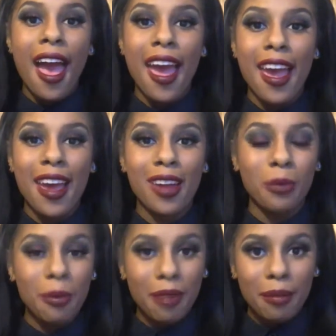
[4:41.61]
And
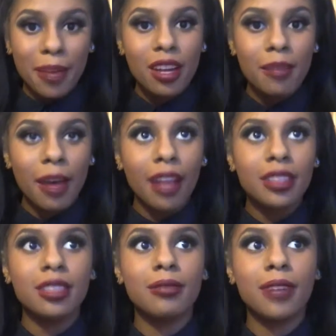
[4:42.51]
with my makeup, I
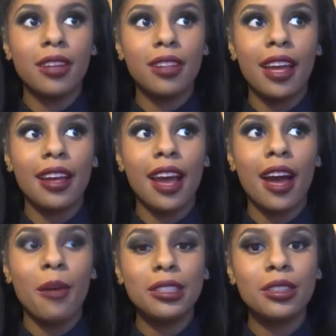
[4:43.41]
just felt like
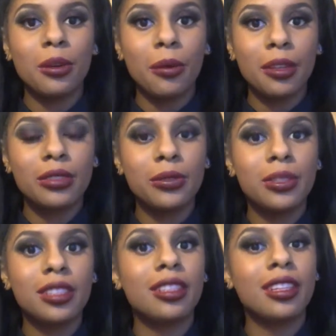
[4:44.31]
I was going to
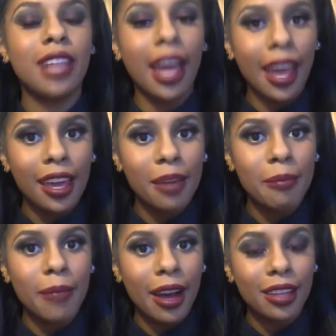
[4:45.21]
slay
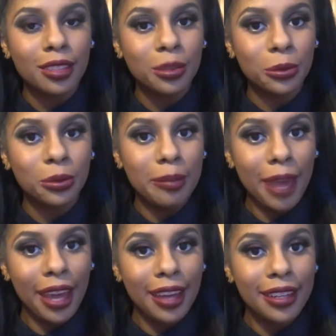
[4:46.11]
my school
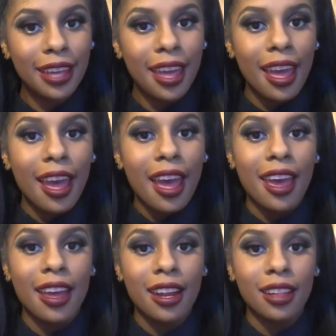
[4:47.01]
debate.
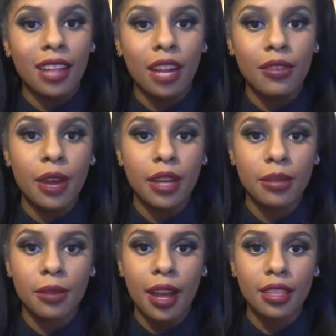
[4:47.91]
And a lot of you guys
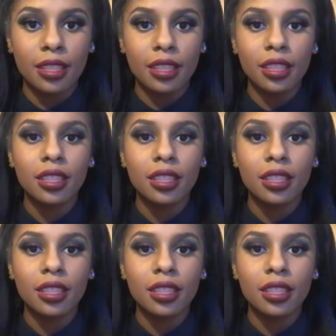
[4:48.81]
were asking.